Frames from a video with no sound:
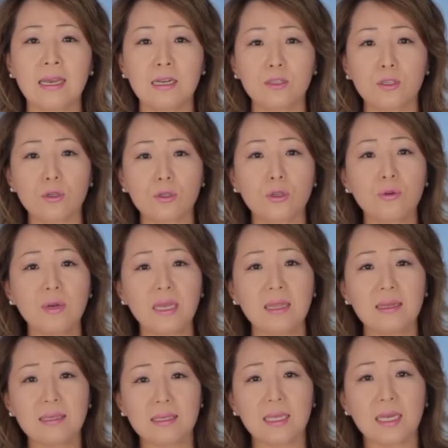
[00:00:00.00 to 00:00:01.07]
So during
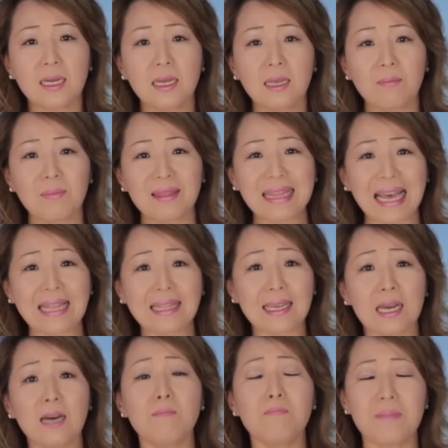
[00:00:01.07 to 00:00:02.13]
this time, that
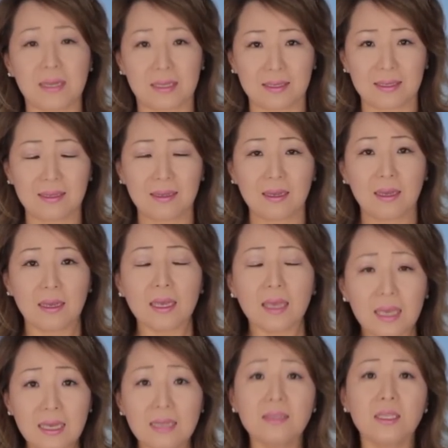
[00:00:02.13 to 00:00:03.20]
compass
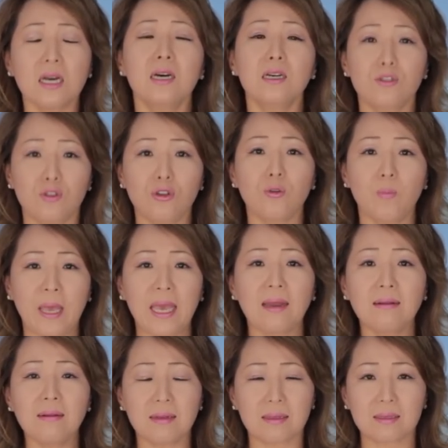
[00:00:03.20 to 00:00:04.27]
is our true
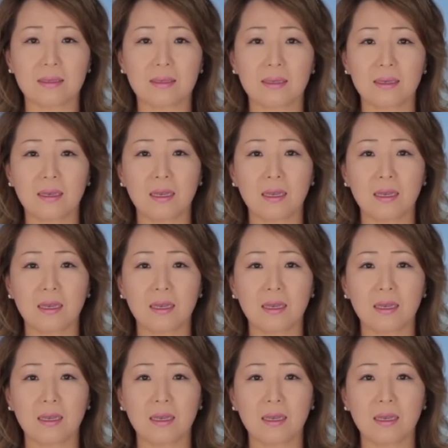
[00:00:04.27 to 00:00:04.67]
parents.